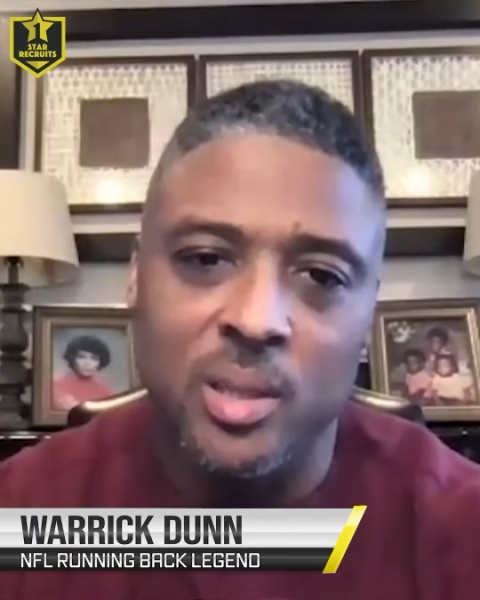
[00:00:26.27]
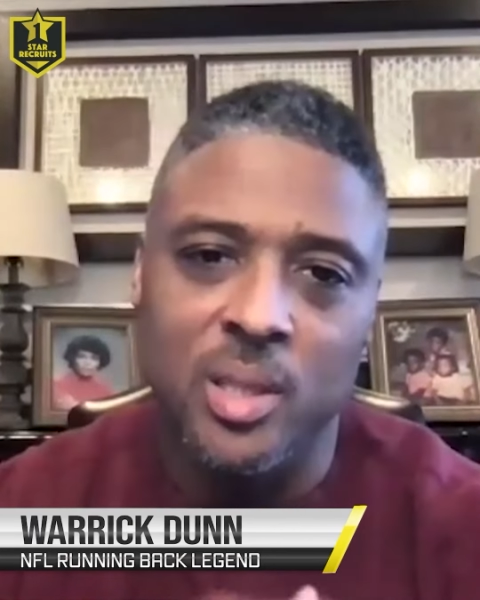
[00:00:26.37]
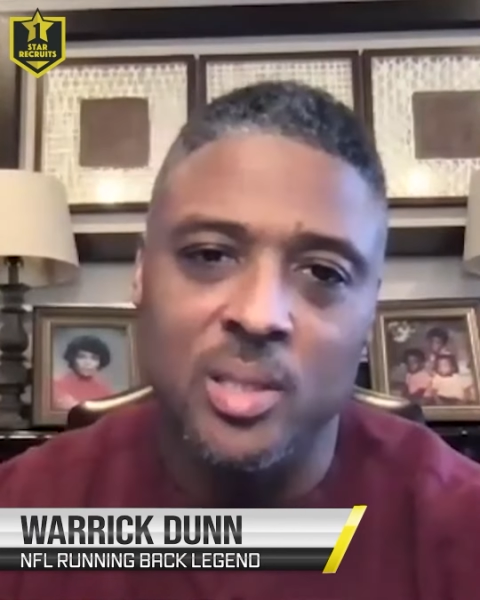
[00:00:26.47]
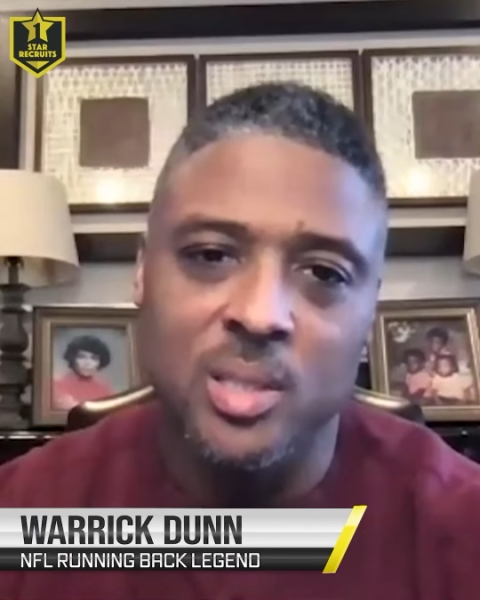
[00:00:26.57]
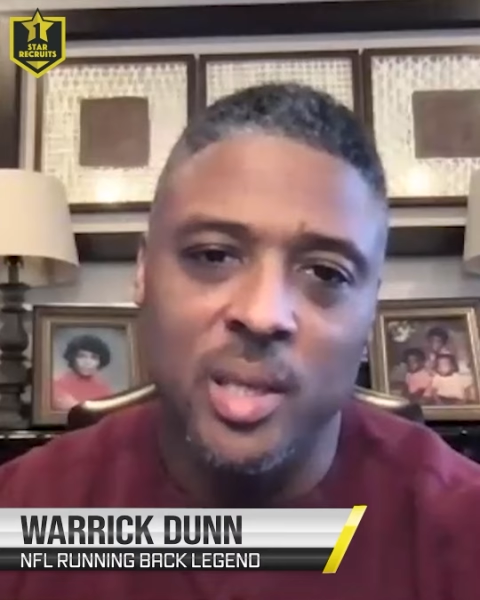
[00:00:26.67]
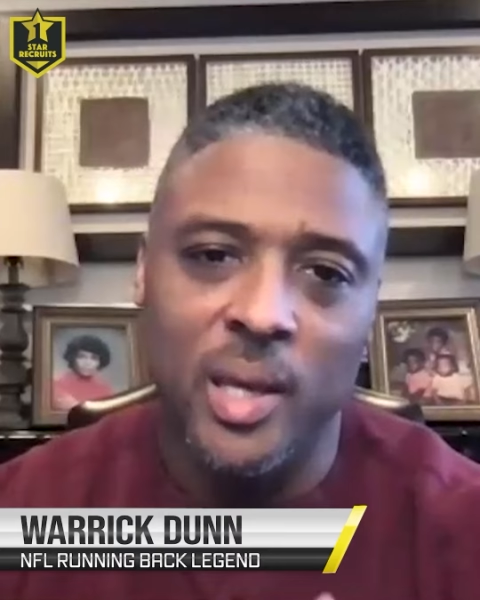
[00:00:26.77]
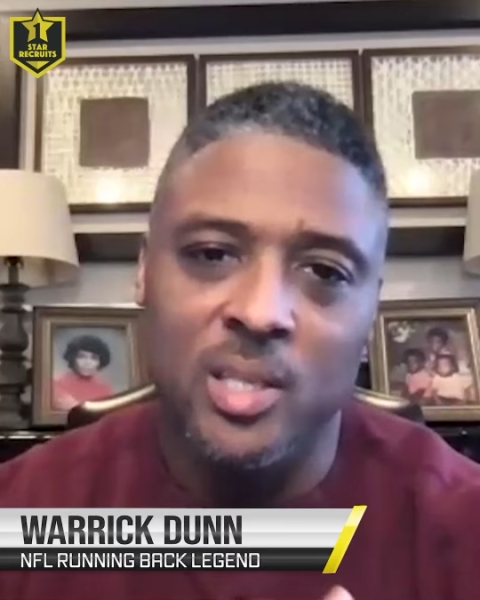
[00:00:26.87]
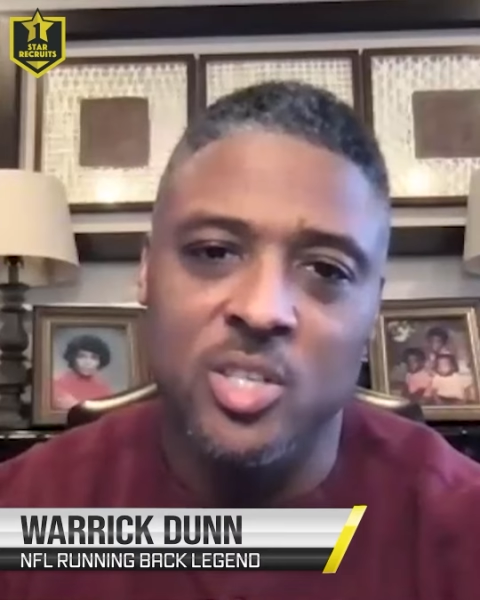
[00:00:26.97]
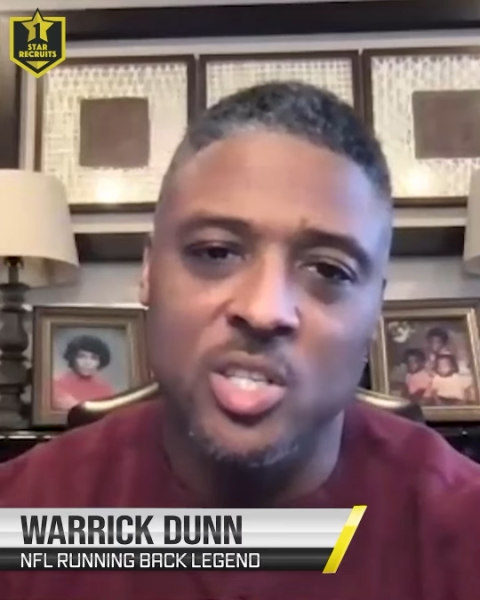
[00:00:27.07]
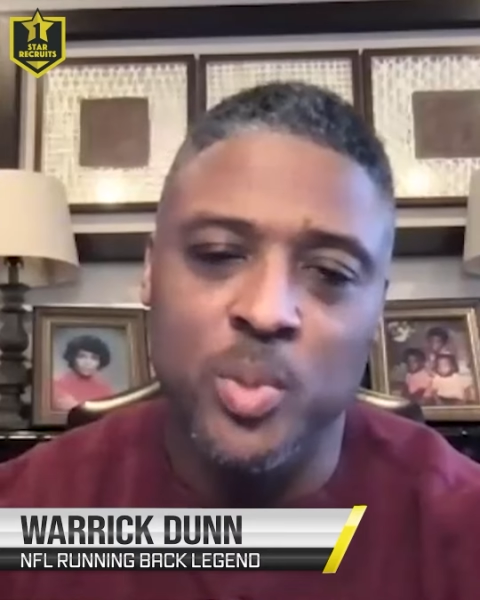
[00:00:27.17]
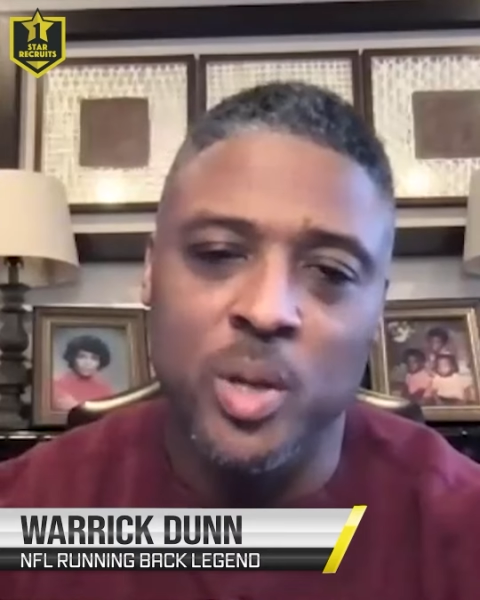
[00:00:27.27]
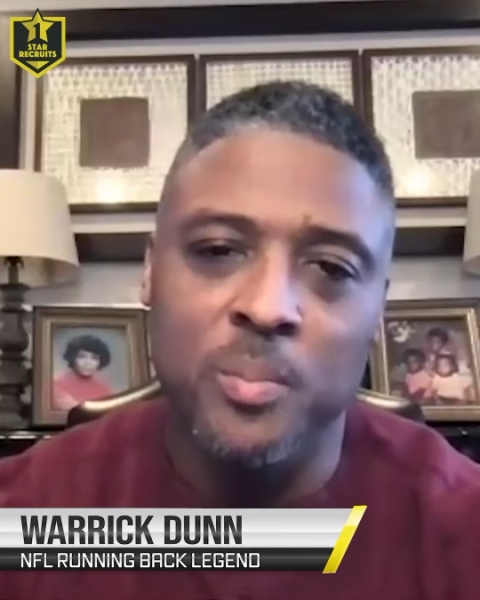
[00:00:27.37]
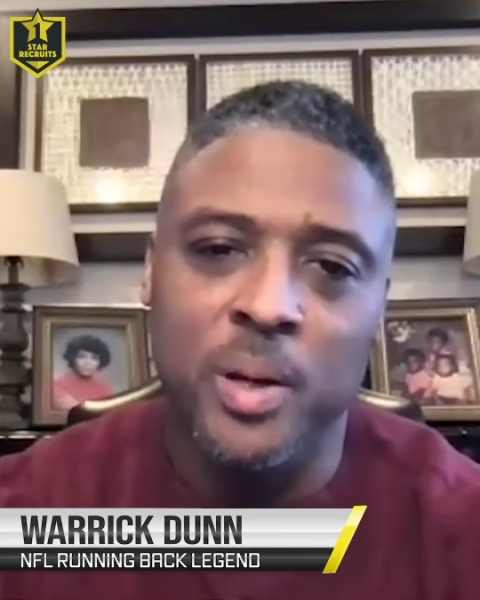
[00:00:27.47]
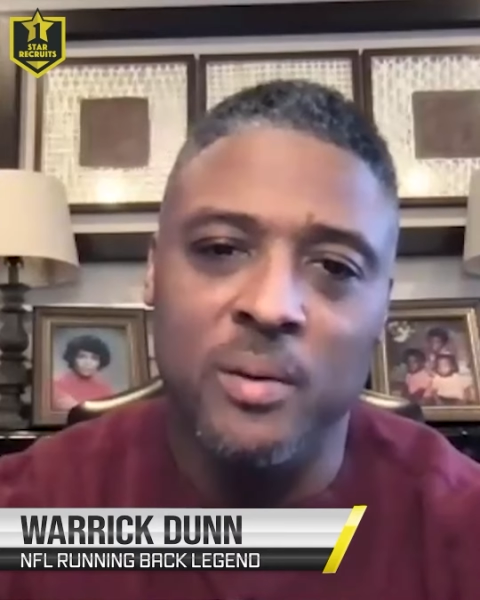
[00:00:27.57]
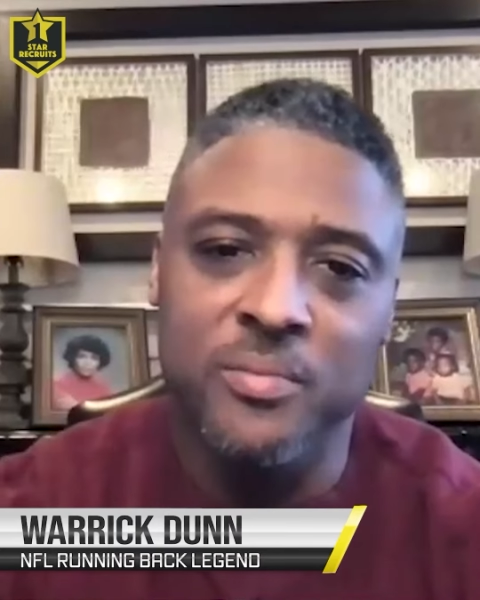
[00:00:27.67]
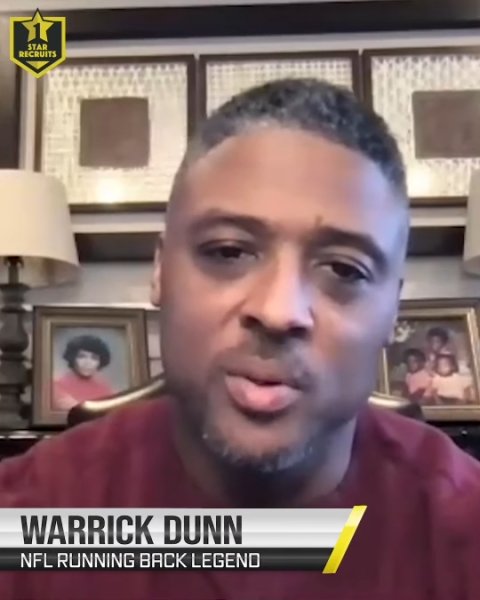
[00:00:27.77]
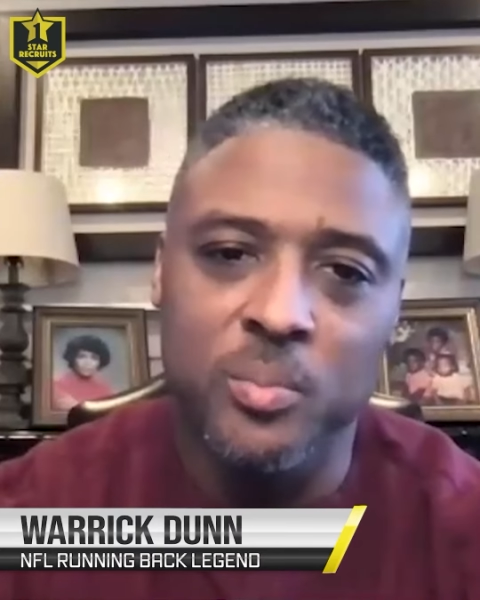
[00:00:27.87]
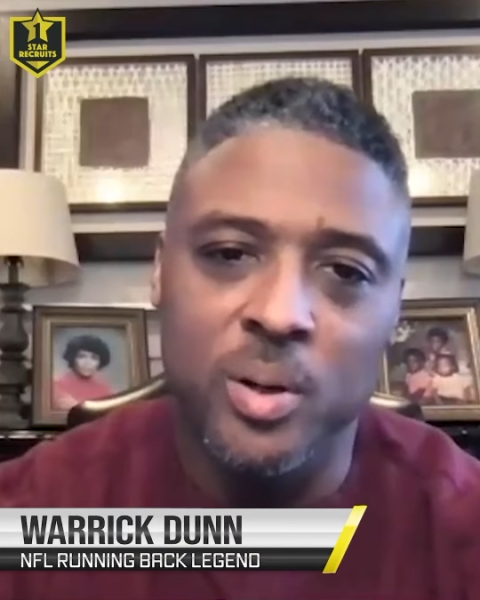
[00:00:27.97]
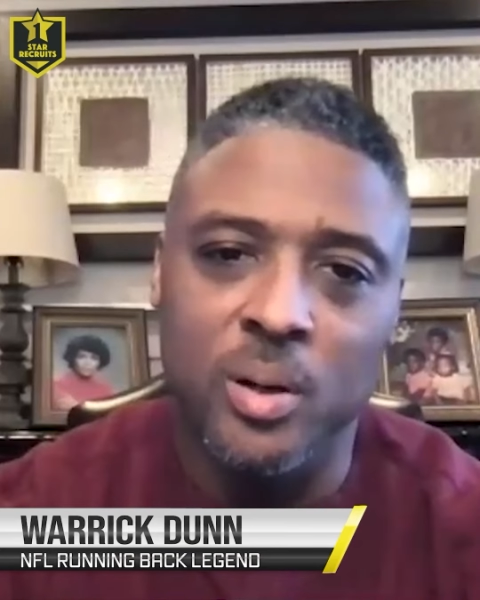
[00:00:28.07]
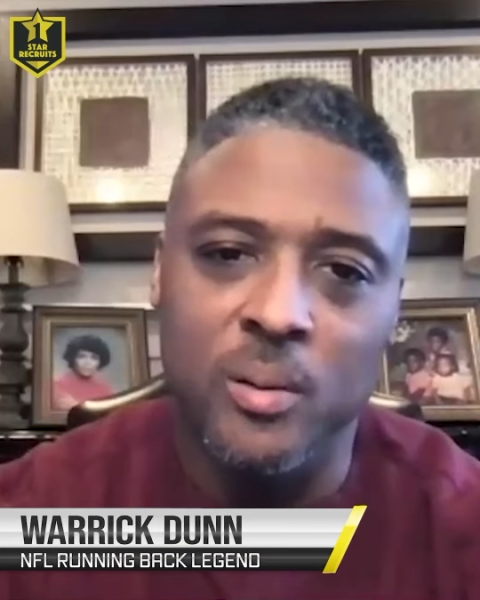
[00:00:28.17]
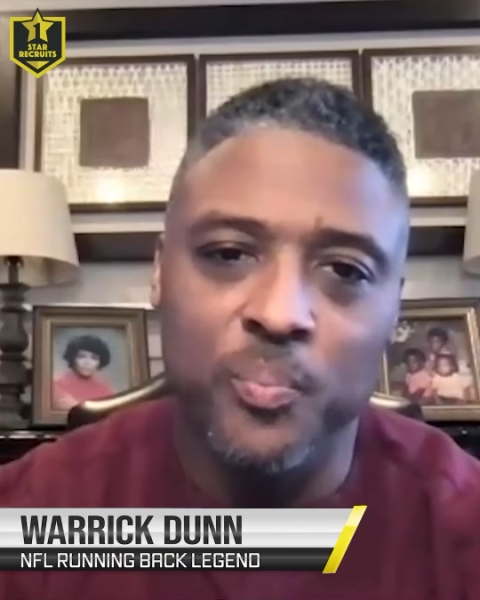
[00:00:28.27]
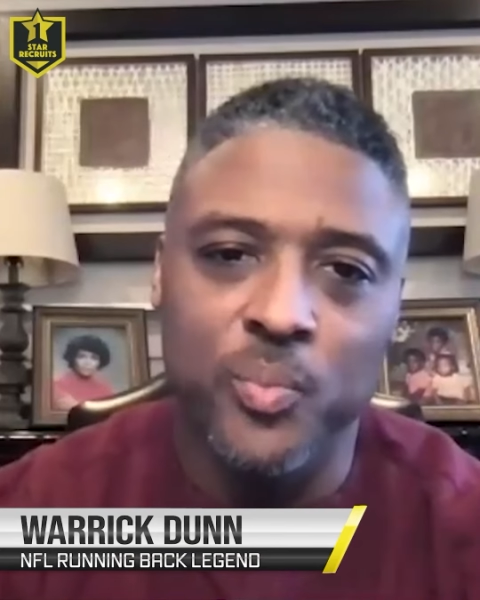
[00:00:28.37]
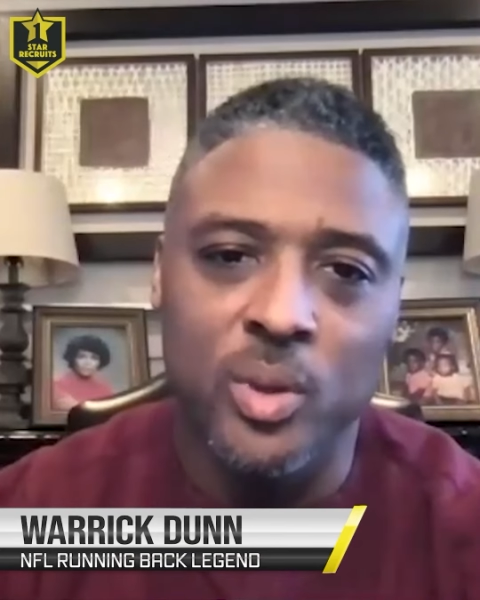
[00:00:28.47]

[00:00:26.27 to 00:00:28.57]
This can't just be about football.